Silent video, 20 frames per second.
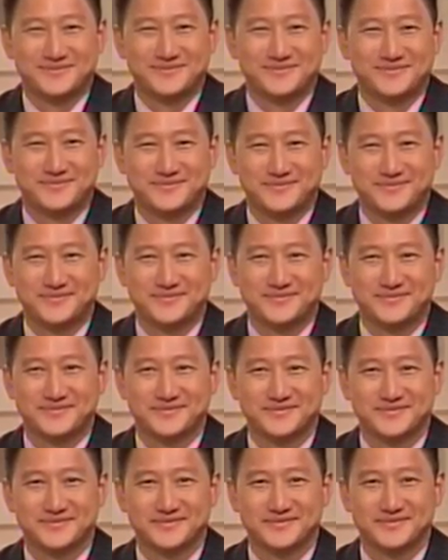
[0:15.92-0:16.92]

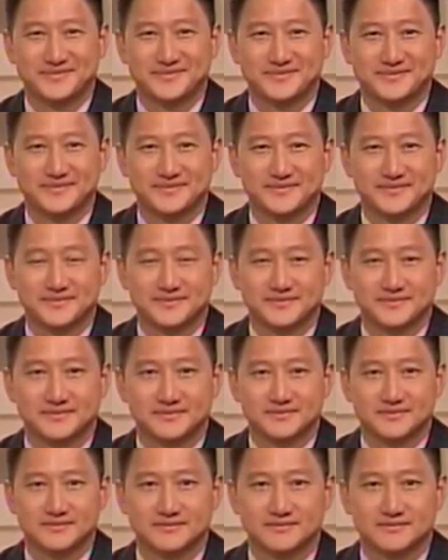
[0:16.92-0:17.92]

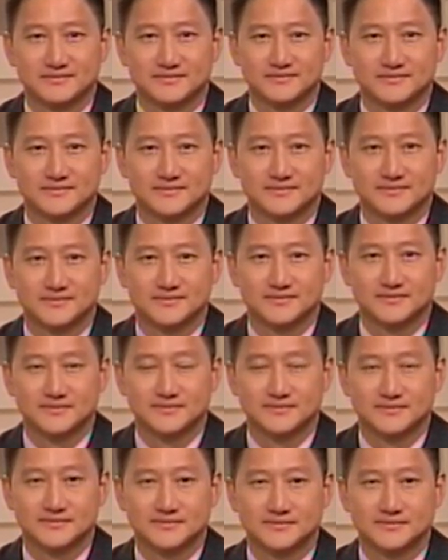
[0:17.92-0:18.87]
This person isn't speaking.